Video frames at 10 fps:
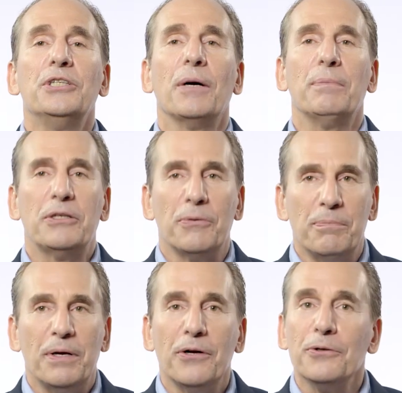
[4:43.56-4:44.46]
shall be
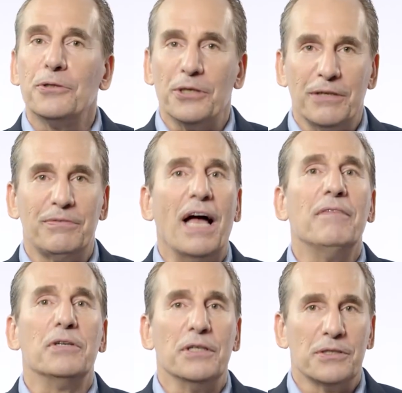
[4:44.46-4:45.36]
compelled to give
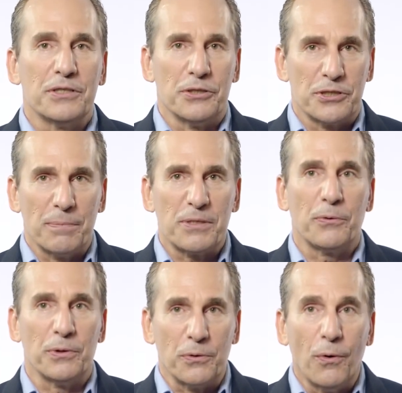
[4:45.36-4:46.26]
evidence in
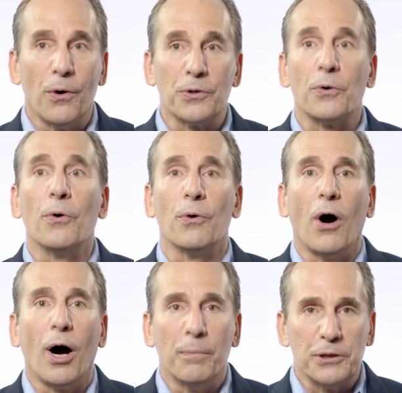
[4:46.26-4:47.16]
subsequent court or
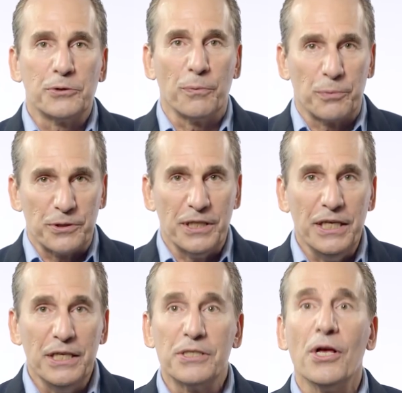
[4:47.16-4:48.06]
arbitral
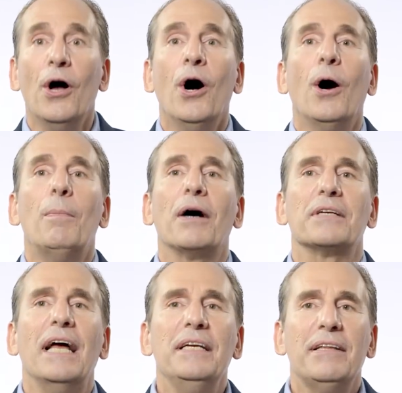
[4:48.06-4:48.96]
proceedings
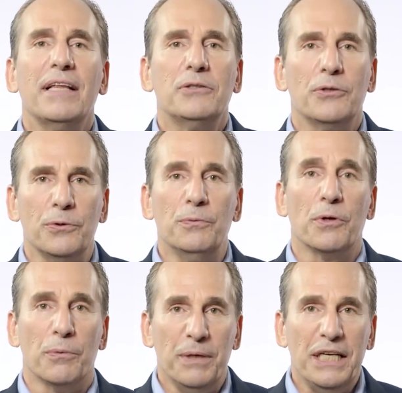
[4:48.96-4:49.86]
about anything to do with
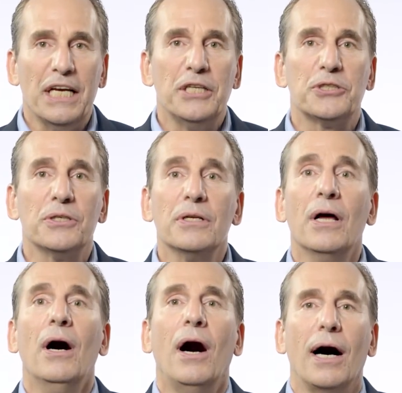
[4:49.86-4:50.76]
the mediation
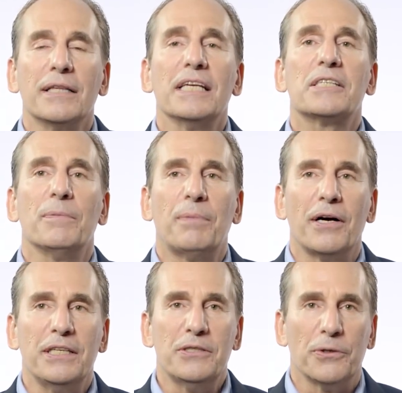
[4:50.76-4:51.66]
unless the parties